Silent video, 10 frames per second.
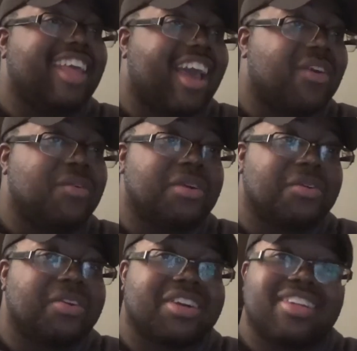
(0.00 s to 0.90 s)
that
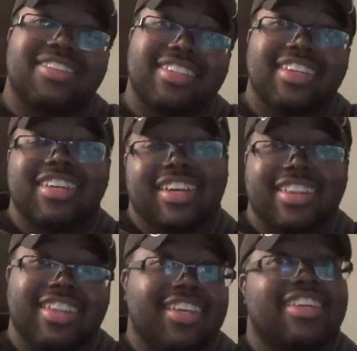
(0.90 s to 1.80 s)
we're, we're gonna see
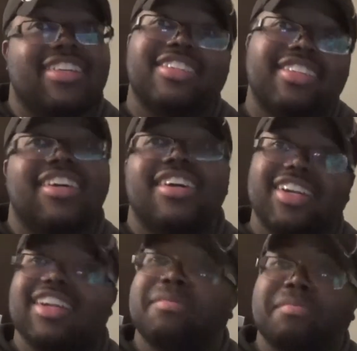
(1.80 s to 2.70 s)
in these
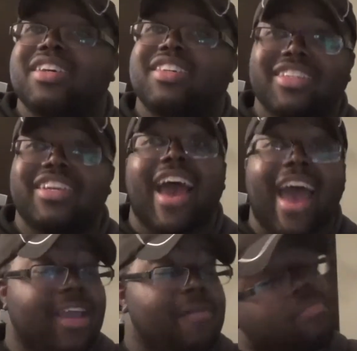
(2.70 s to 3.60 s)
hood Olympics.
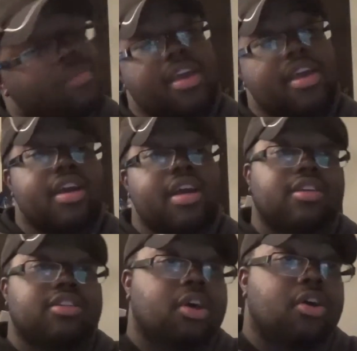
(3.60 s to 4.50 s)
Alright?
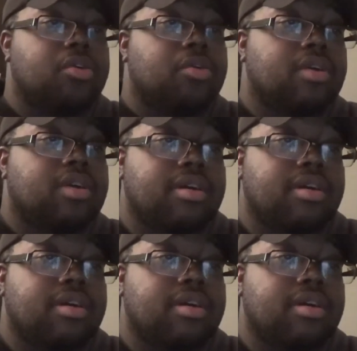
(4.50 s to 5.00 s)
So,